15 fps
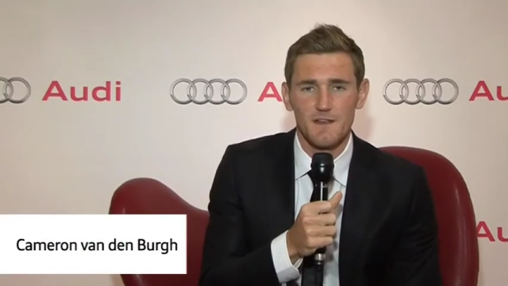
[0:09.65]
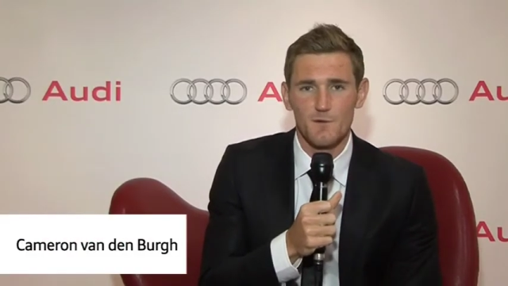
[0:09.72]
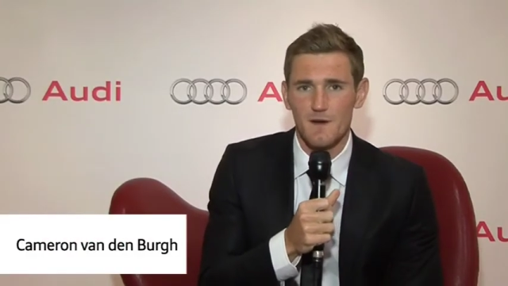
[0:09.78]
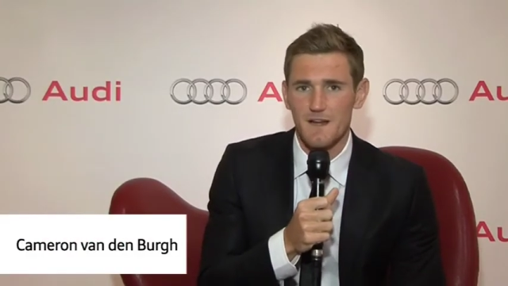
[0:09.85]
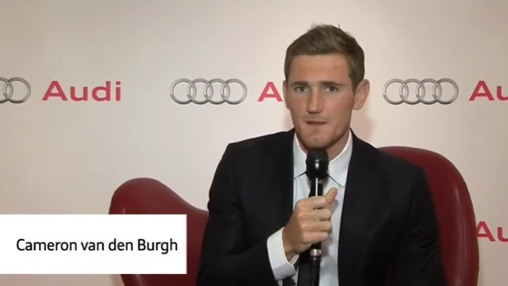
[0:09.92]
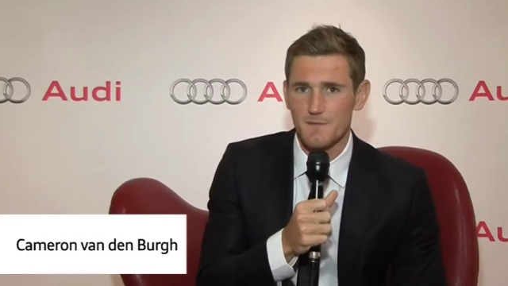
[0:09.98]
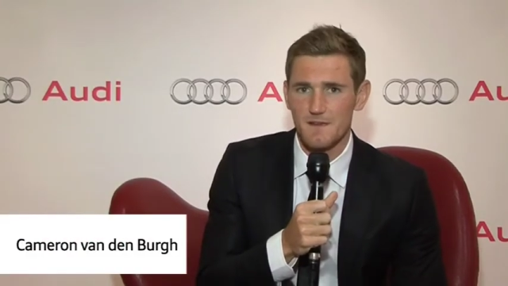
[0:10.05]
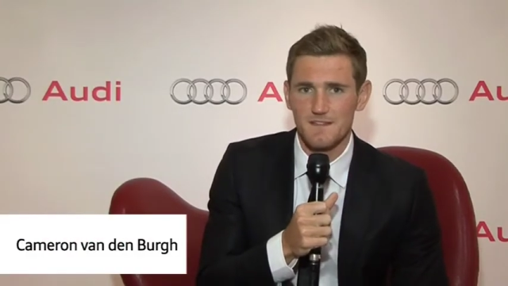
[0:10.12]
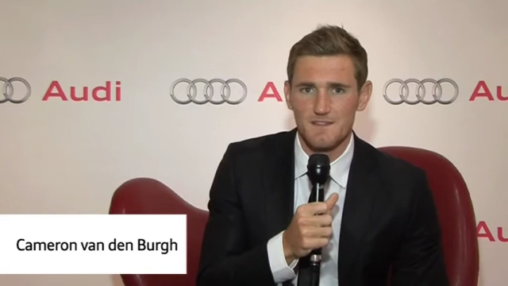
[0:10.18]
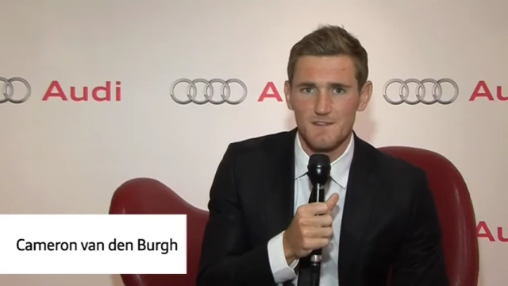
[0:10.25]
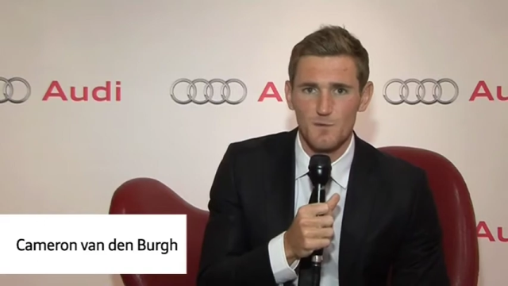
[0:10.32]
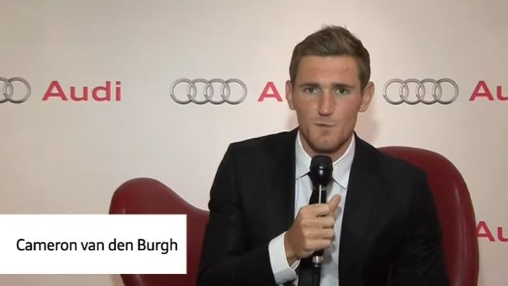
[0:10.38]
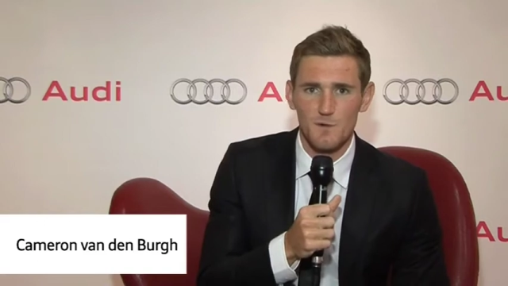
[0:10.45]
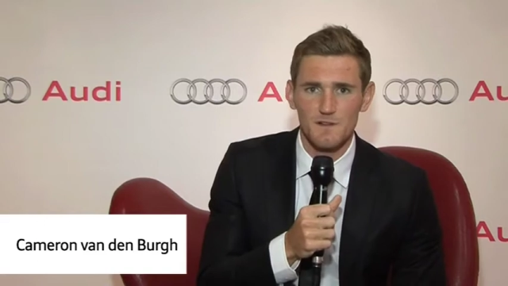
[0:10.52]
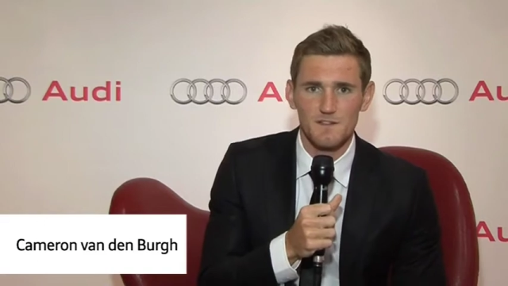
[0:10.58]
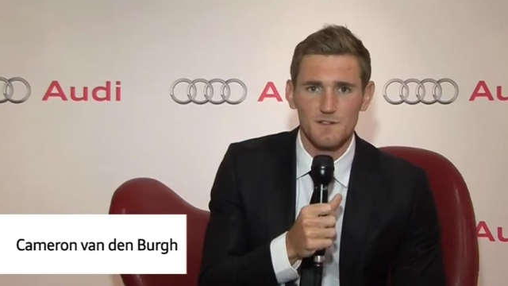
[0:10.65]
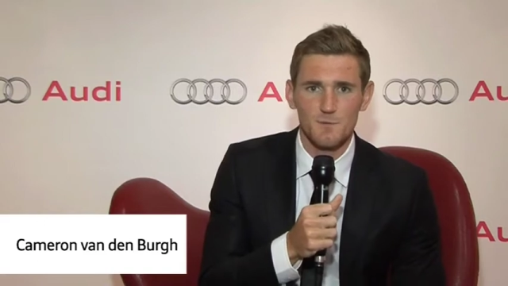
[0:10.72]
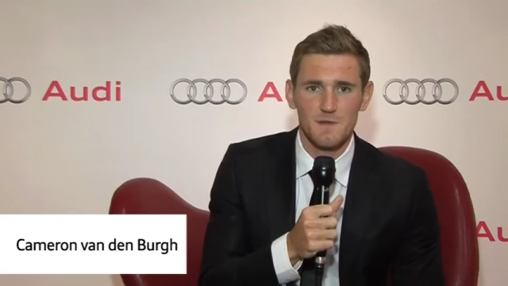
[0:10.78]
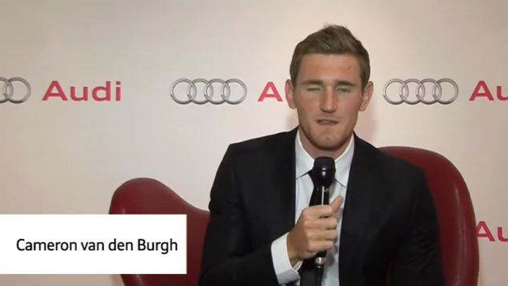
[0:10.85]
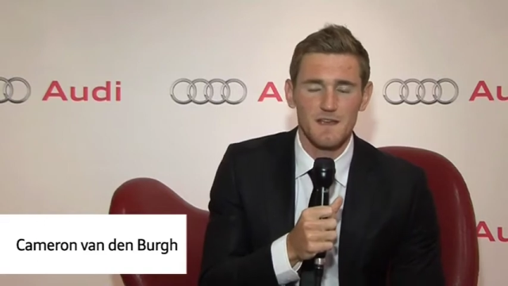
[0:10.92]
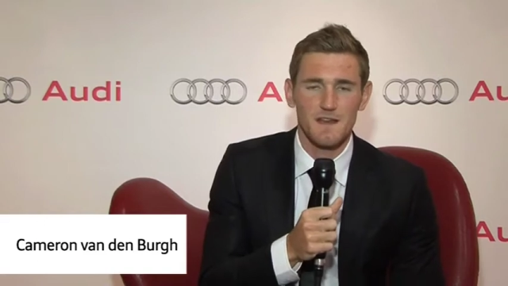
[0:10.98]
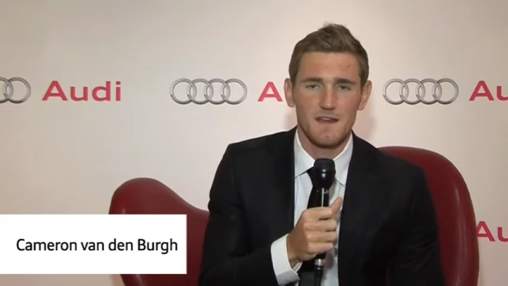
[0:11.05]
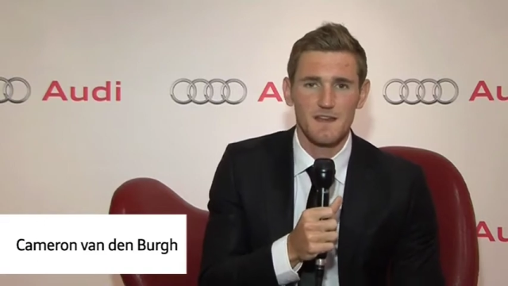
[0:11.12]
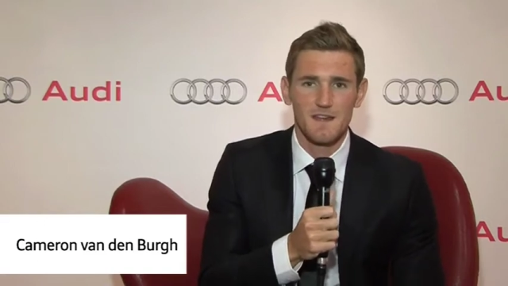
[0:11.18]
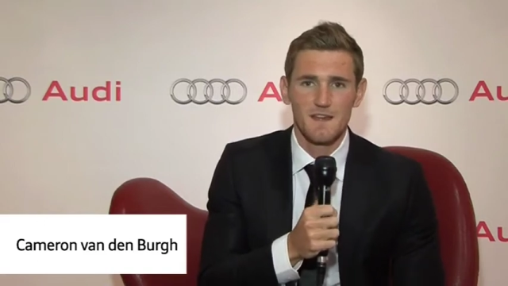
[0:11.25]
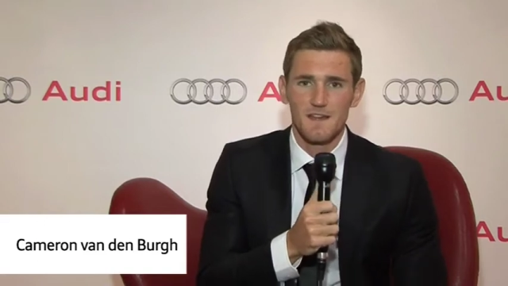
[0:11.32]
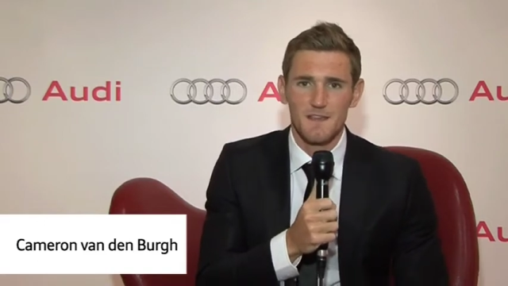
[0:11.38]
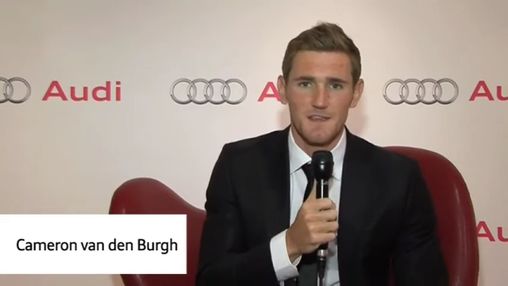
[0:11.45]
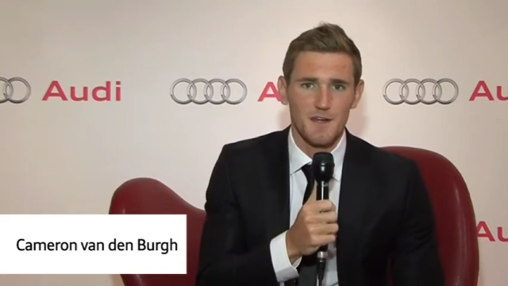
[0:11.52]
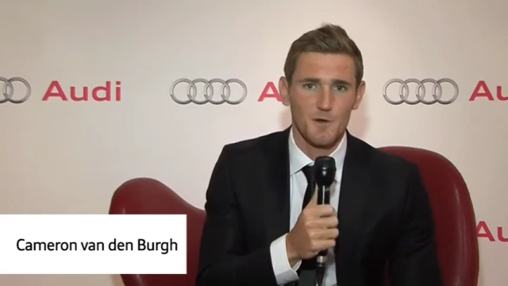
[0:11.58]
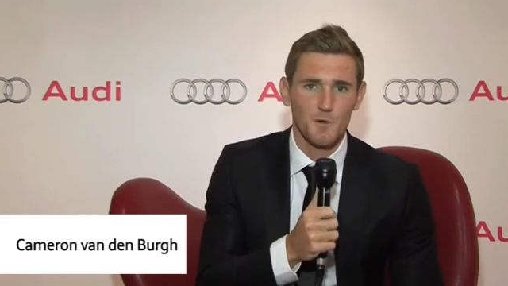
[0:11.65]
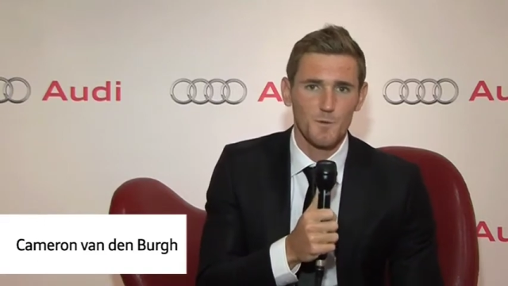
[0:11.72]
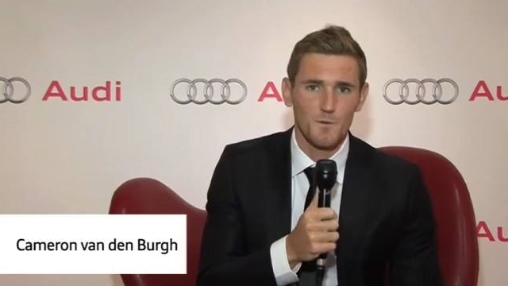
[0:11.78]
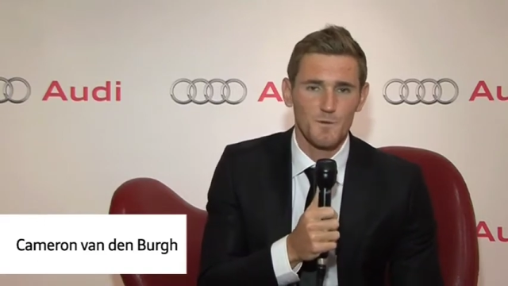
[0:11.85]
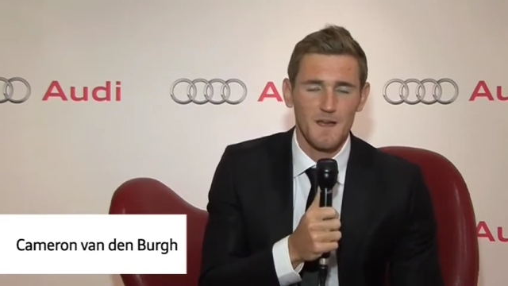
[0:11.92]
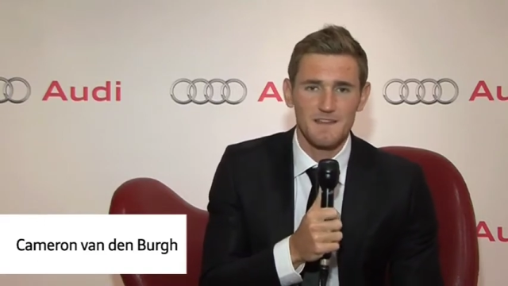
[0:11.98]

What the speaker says: It really means the world to me. And you know,